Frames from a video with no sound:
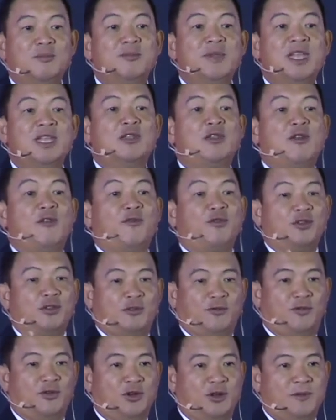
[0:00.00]
make you
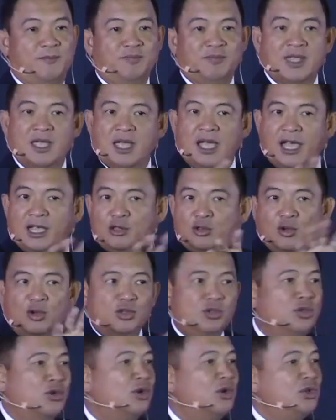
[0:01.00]
fruitful. I
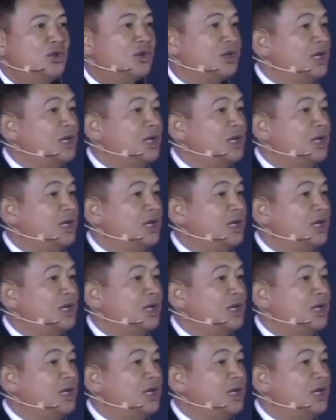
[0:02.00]
don't know your